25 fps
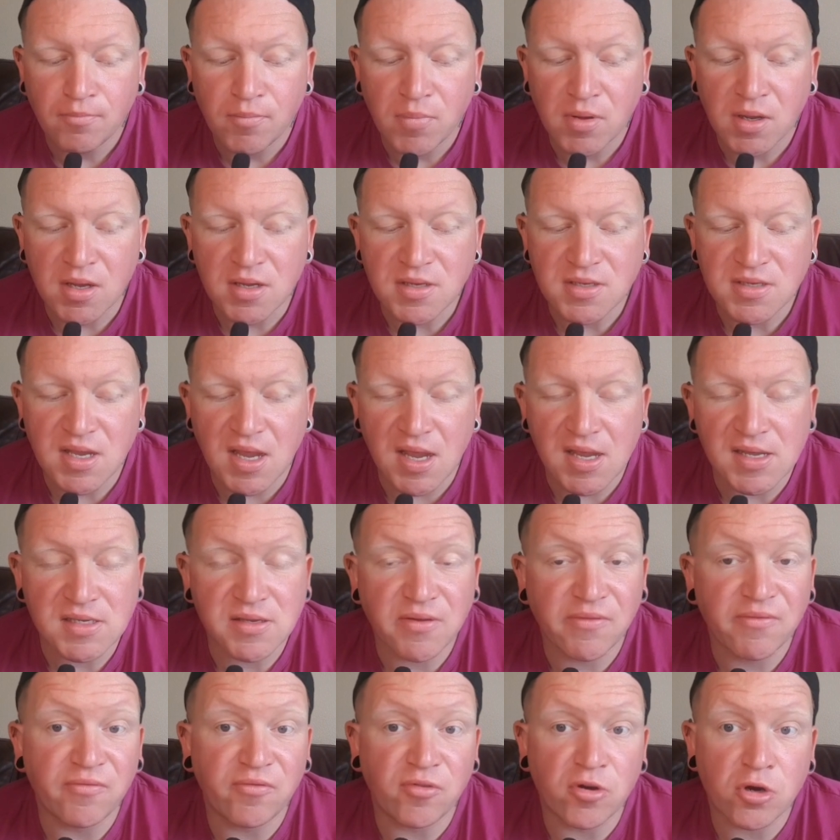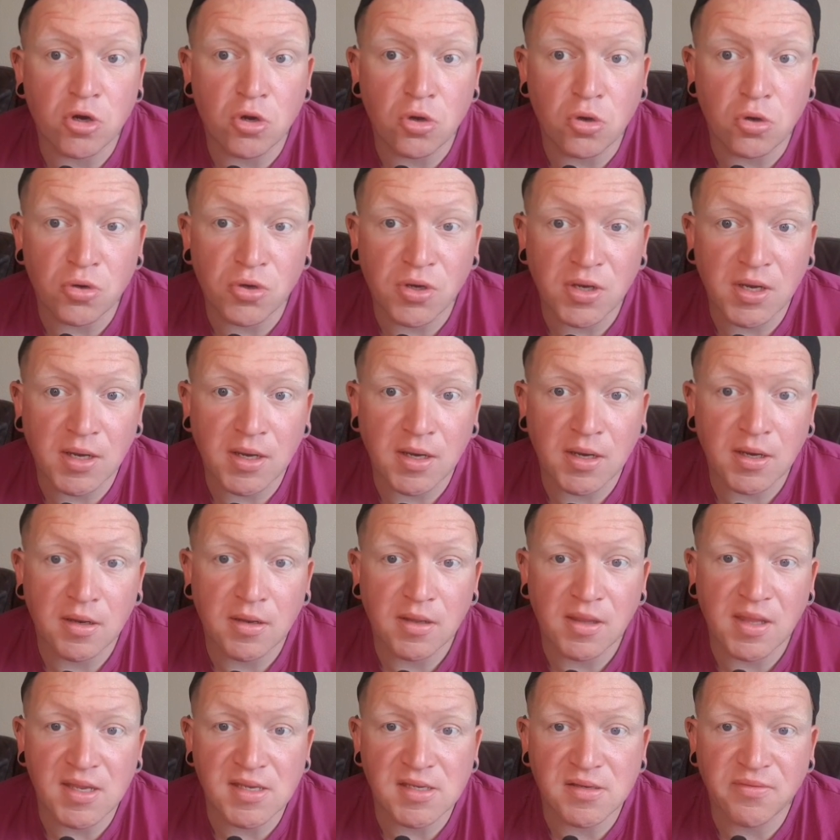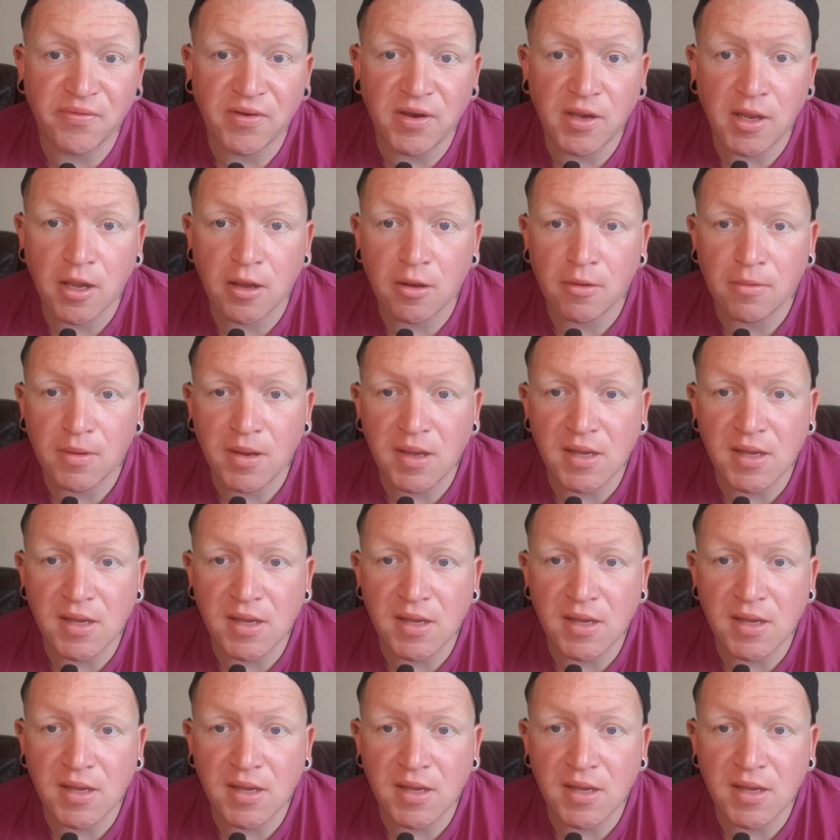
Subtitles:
because as of recording this video,